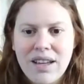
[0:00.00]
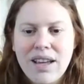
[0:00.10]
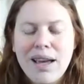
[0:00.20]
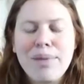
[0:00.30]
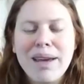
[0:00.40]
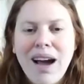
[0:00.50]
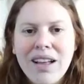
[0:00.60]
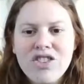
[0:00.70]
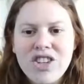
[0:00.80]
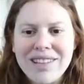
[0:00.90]
And
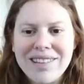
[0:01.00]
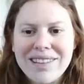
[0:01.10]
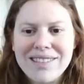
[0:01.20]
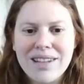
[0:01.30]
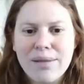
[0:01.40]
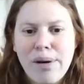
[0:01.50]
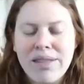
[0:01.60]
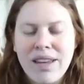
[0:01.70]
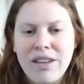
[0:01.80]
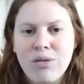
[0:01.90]
because she is listed among
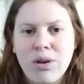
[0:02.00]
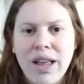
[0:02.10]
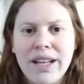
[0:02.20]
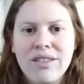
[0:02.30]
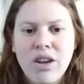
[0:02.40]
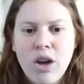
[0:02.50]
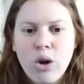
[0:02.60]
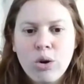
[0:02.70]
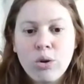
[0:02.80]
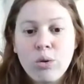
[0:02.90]
the Israelites
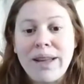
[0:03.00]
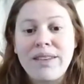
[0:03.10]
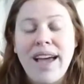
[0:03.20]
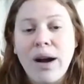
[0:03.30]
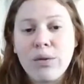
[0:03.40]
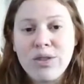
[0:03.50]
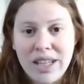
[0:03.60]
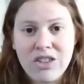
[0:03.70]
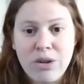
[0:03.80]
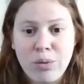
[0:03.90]
who went down to
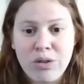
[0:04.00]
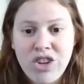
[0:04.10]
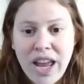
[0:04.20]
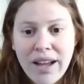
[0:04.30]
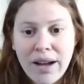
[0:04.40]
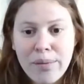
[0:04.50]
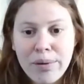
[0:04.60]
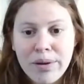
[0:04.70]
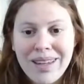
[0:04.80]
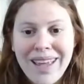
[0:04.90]
Egypt with Jacob
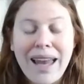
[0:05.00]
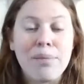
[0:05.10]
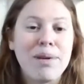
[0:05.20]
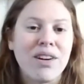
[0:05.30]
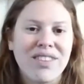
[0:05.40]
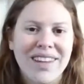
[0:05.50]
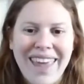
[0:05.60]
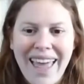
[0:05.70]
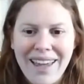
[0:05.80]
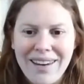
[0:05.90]
and appears
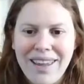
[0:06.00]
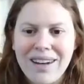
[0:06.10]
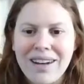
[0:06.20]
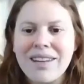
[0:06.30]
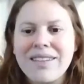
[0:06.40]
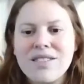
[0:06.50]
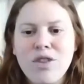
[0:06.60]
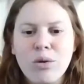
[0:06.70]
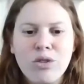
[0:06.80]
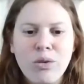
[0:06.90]
again in a list of
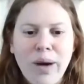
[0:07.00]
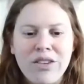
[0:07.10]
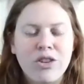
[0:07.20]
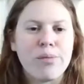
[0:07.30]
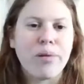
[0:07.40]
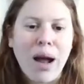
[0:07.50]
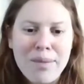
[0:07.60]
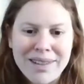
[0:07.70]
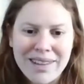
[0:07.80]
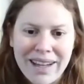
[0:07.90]
those who entered the
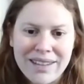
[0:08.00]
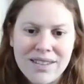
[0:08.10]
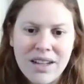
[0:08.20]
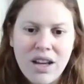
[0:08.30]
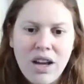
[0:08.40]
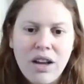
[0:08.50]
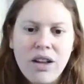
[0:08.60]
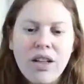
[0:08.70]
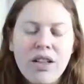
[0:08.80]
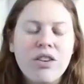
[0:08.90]
Promised Land,
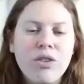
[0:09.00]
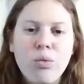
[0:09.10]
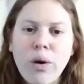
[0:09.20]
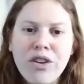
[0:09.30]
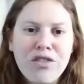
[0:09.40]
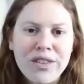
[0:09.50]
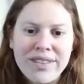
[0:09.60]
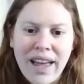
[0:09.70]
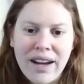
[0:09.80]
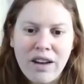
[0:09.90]
there's a wonderful
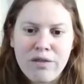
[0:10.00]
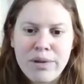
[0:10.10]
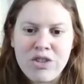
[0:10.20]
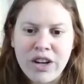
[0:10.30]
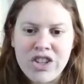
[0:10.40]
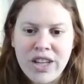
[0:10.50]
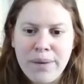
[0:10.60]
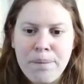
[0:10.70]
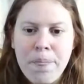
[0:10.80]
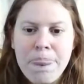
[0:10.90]
set of
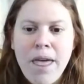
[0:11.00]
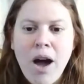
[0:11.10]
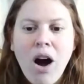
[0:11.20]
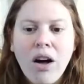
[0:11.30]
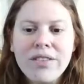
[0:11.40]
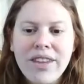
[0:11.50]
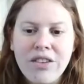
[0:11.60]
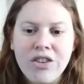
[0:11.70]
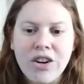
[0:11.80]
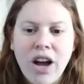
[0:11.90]
midrashim, all
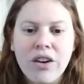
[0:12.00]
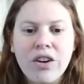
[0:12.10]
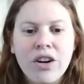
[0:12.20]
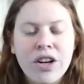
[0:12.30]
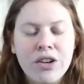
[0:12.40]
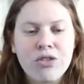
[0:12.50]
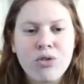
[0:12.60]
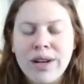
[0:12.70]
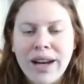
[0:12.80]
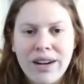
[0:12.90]
centered on her
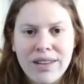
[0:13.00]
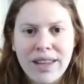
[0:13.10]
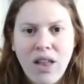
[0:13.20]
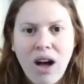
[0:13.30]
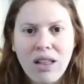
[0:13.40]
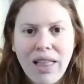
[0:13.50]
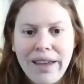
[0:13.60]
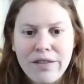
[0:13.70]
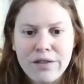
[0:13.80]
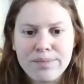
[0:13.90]
extraordinarily long
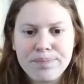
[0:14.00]
life.